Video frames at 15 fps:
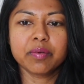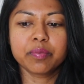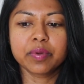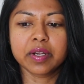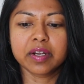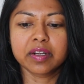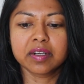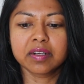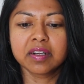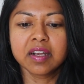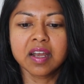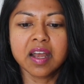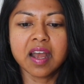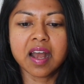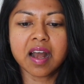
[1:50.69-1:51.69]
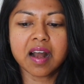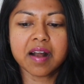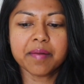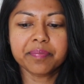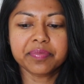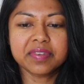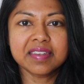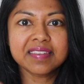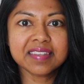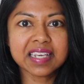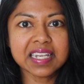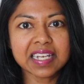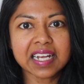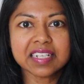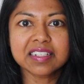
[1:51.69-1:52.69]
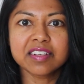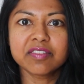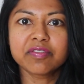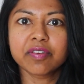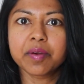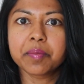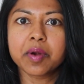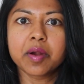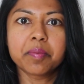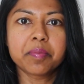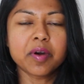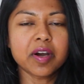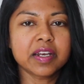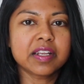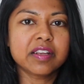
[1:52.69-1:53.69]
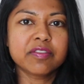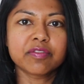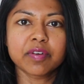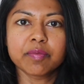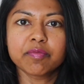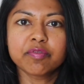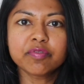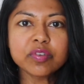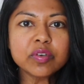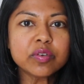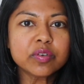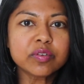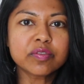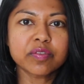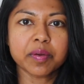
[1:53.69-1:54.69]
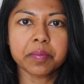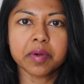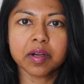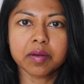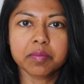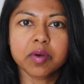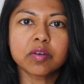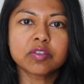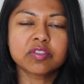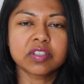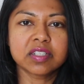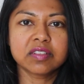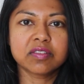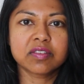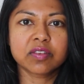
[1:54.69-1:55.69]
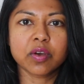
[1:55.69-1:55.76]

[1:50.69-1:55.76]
We're um, disconnected from our body, from food, from our emotions.